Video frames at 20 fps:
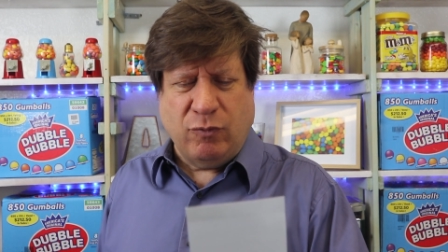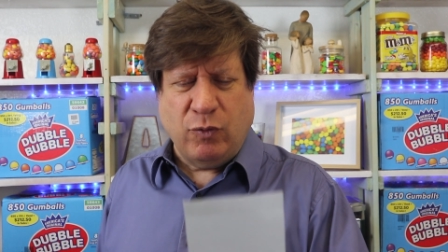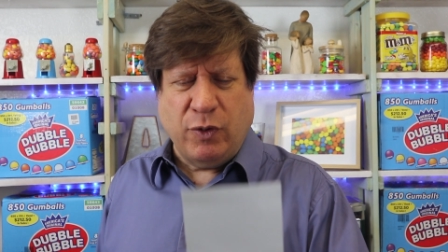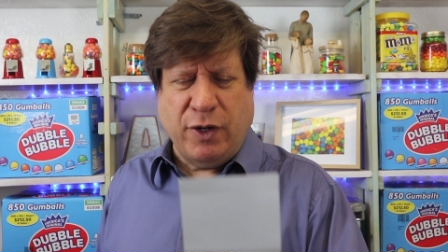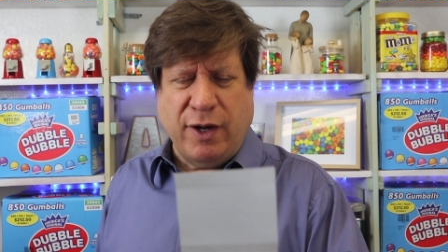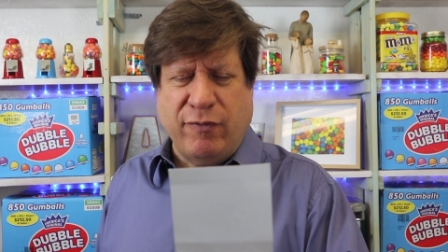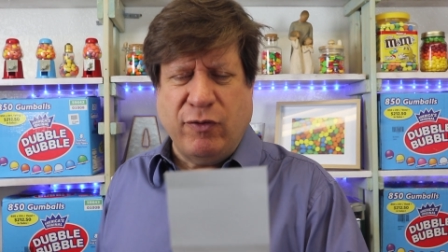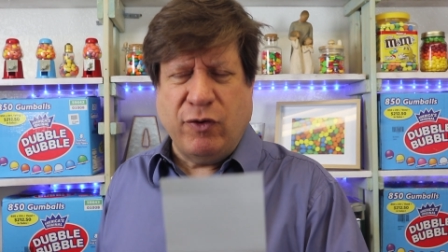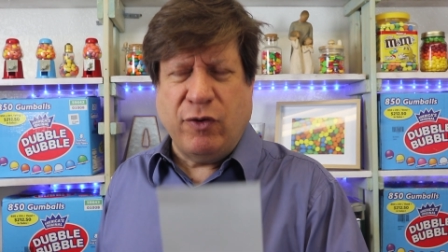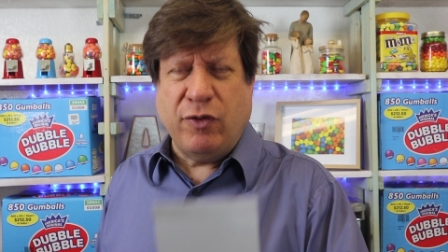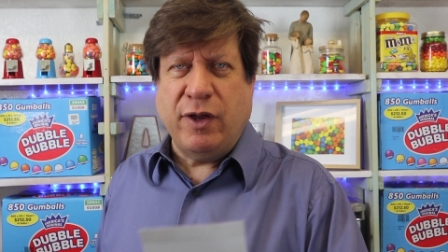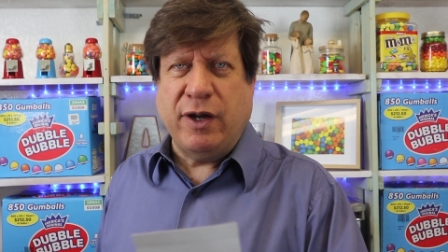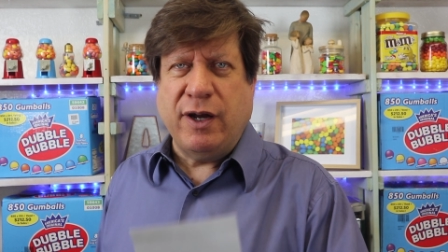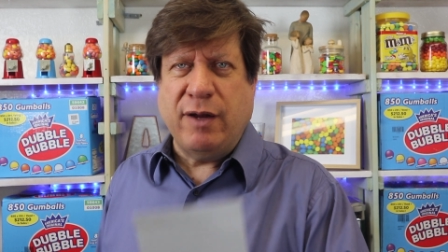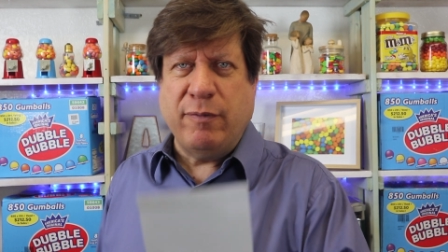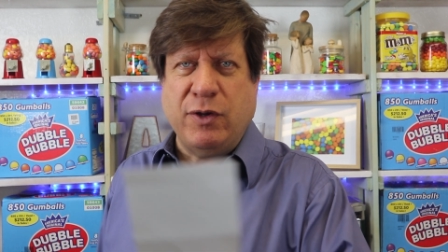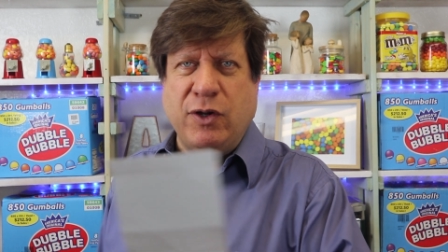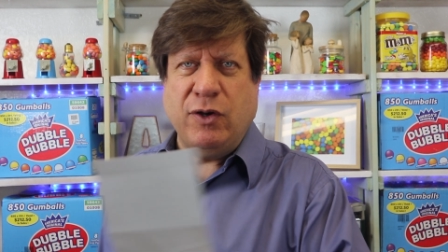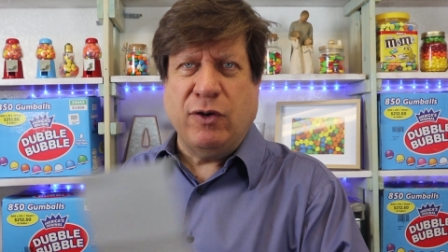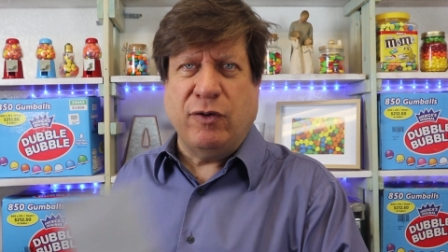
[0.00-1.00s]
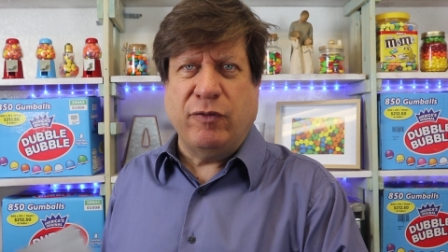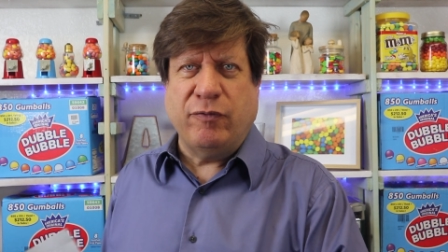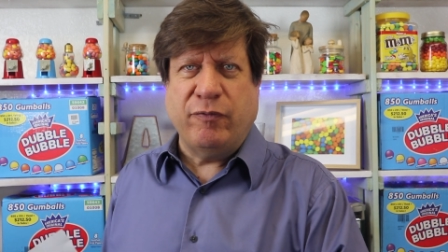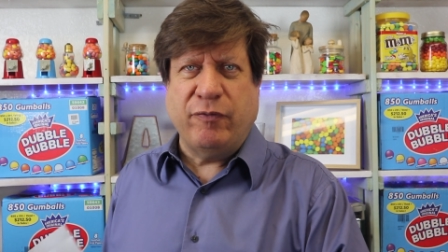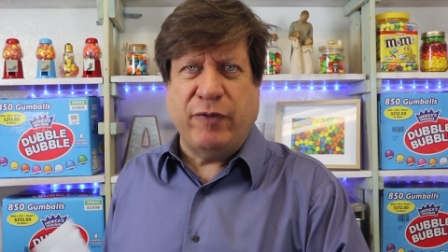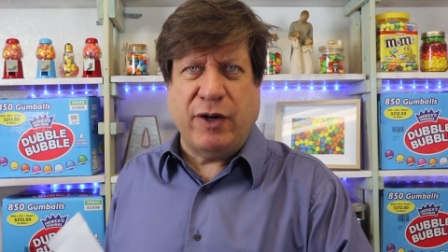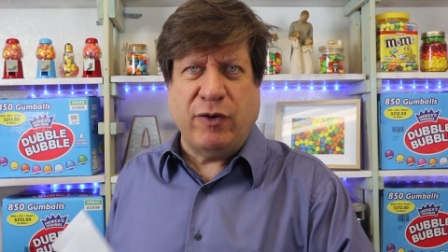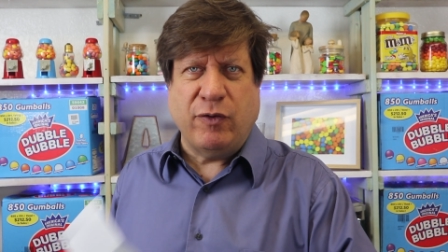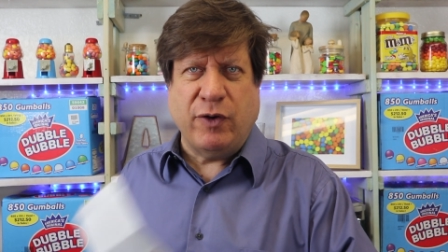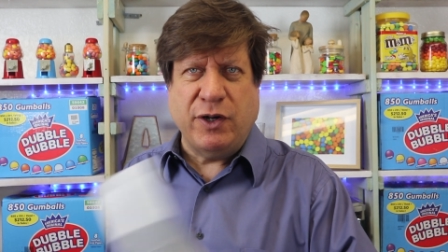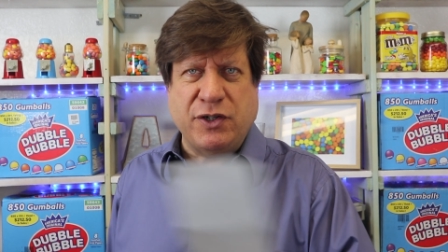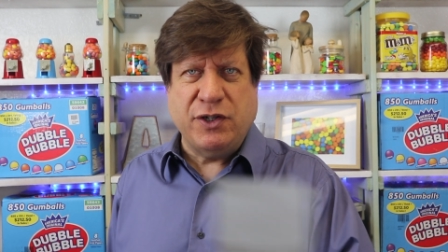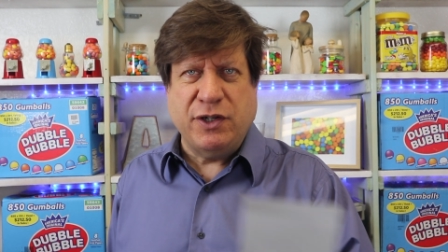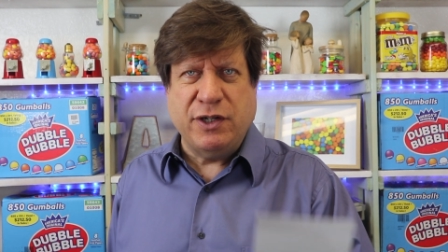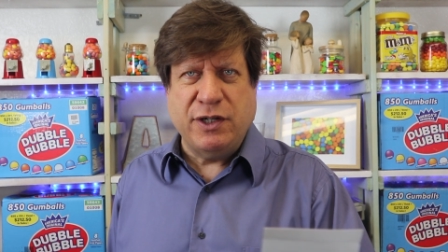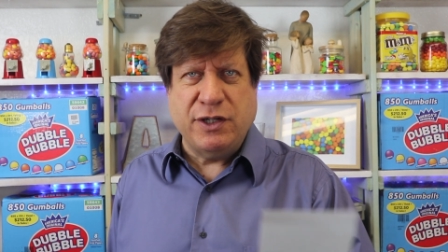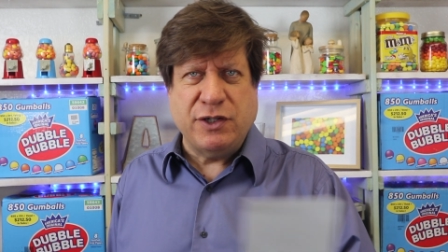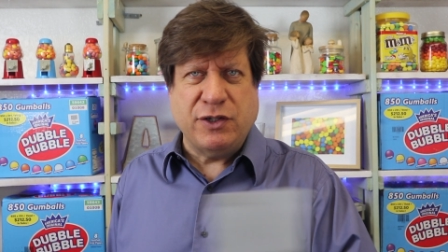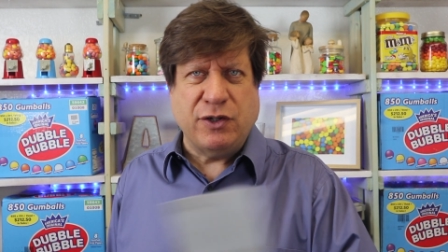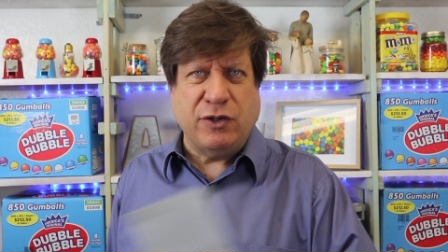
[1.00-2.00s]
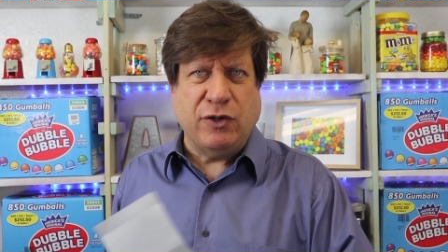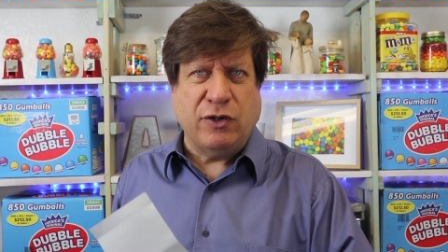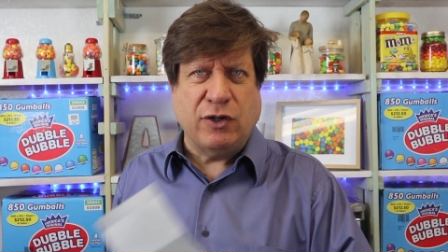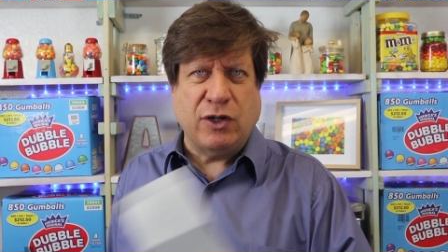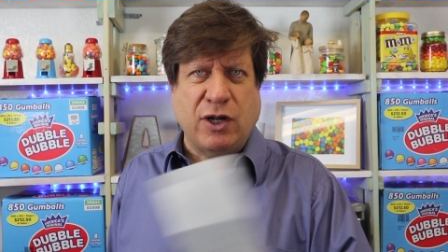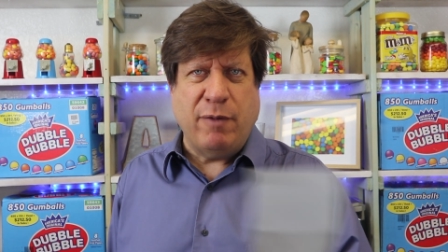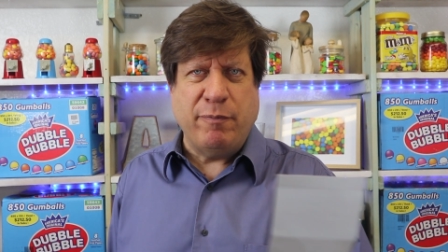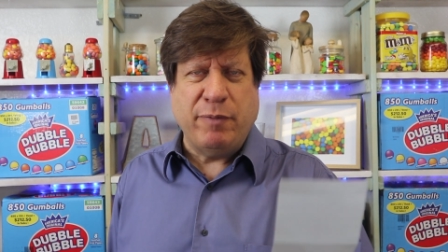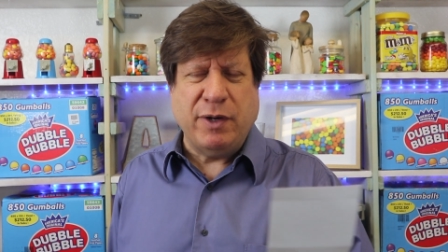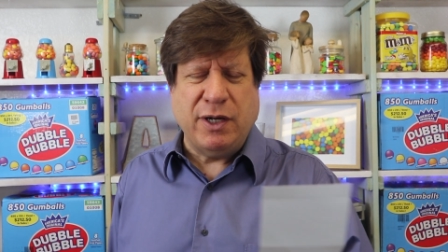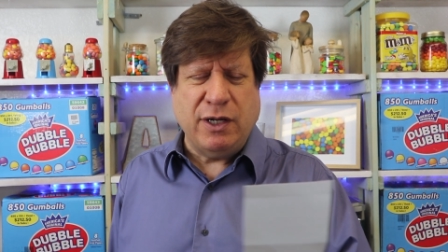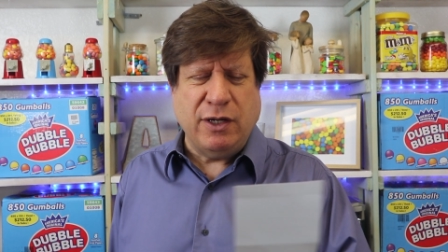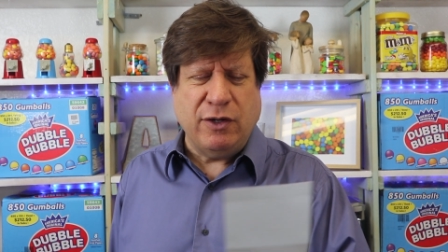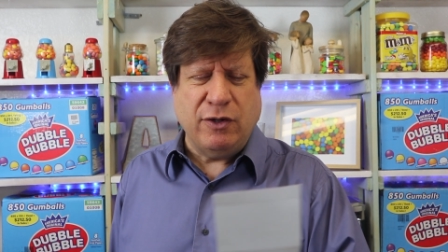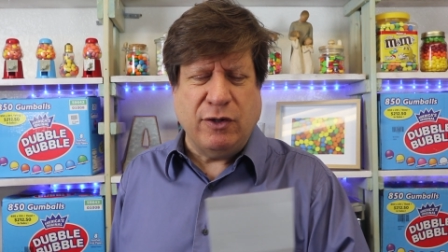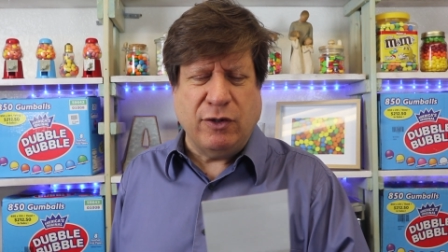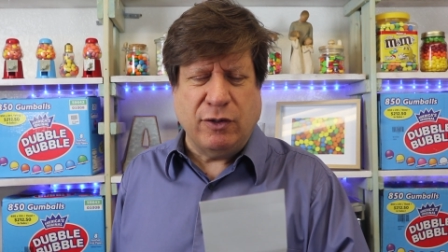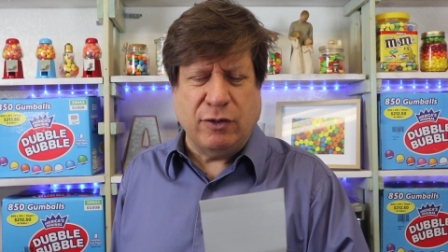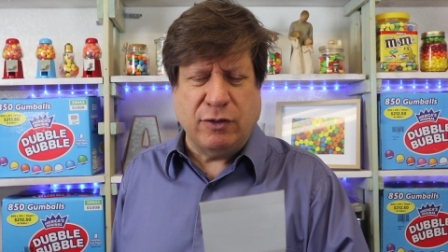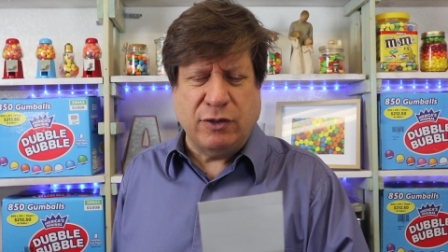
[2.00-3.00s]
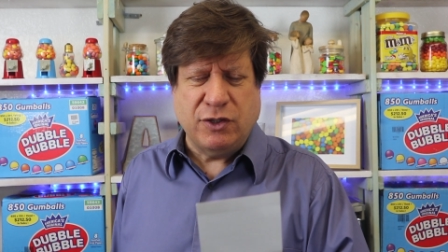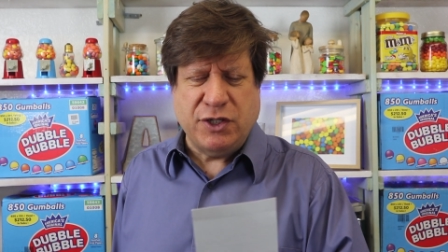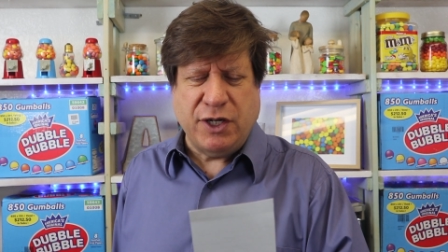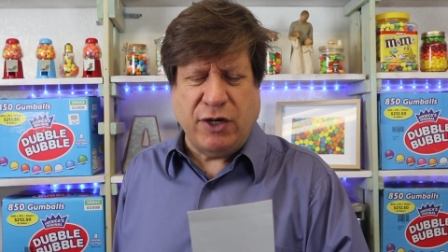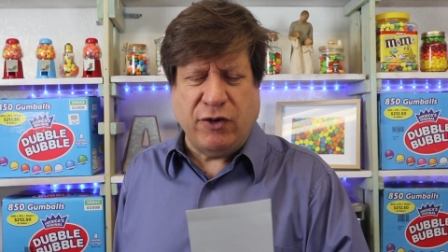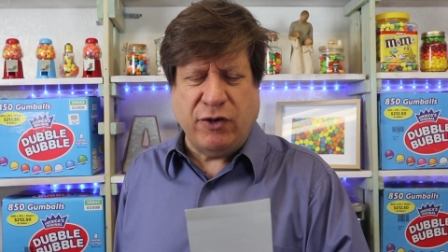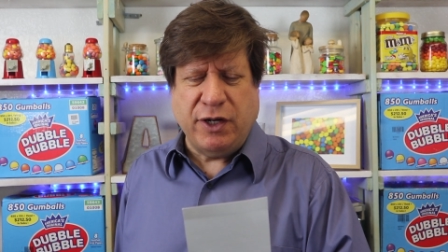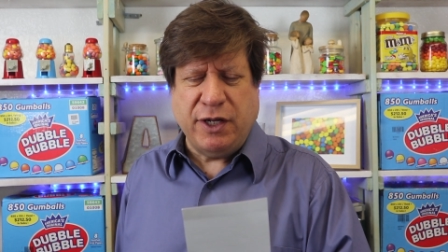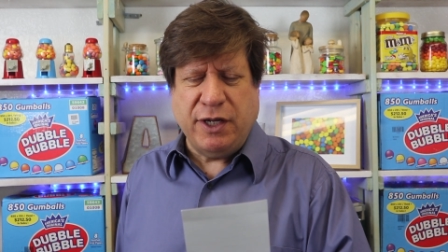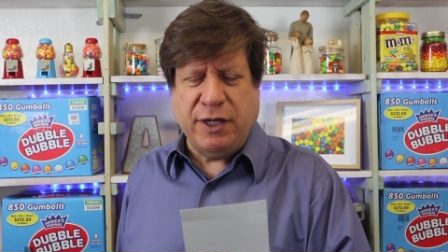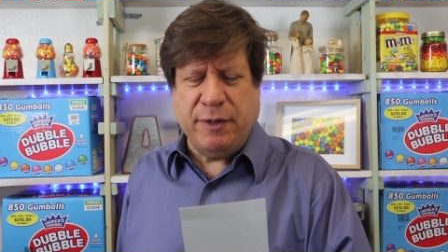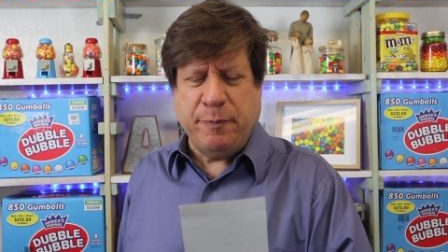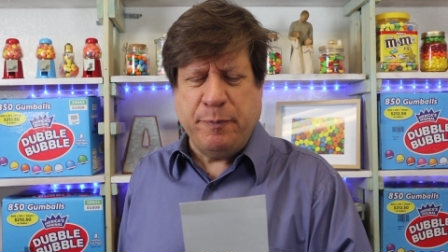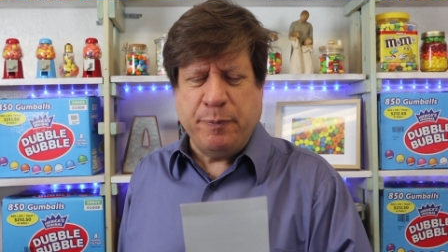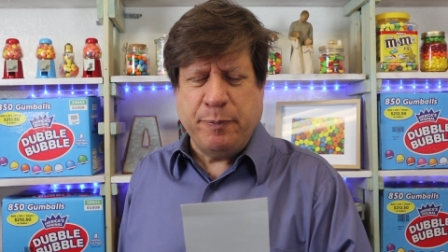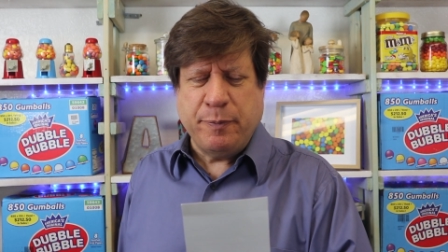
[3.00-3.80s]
whatever the name of your federation is, or your company, your charity.